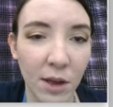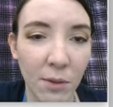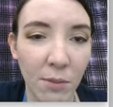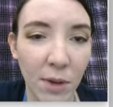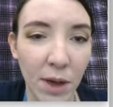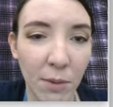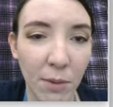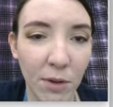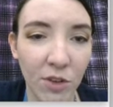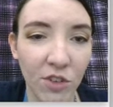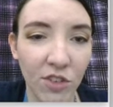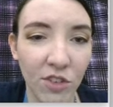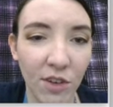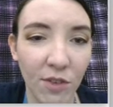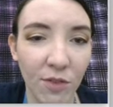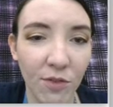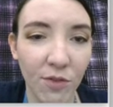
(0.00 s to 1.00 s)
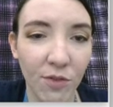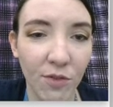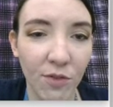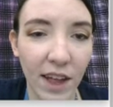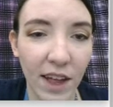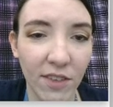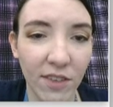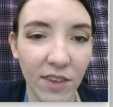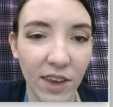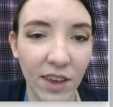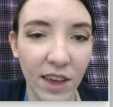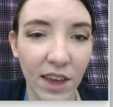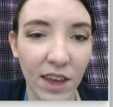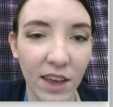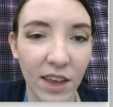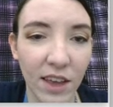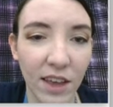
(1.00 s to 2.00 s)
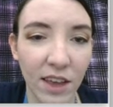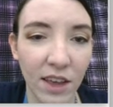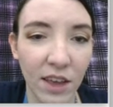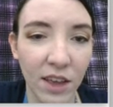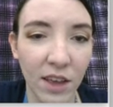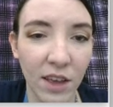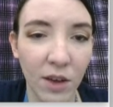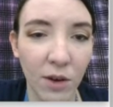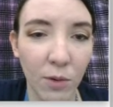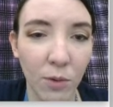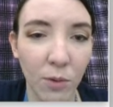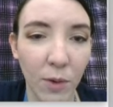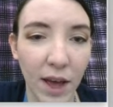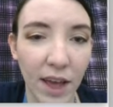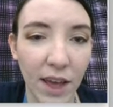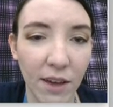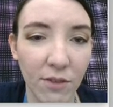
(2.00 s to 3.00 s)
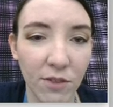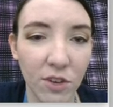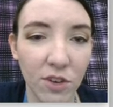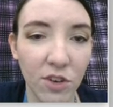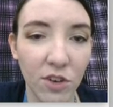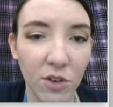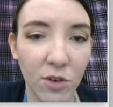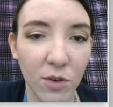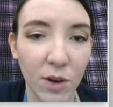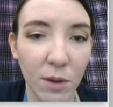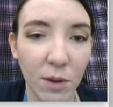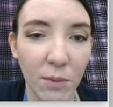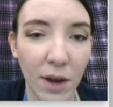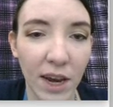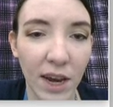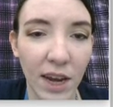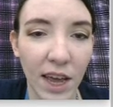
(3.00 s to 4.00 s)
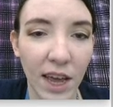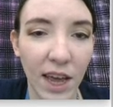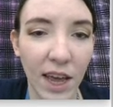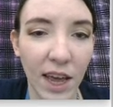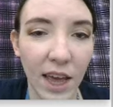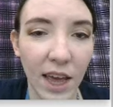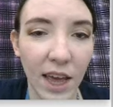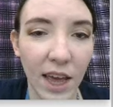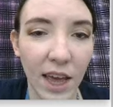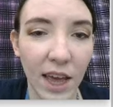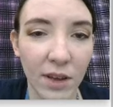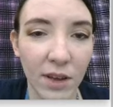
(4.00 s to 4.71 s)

maybe just a fancy way of doing my name,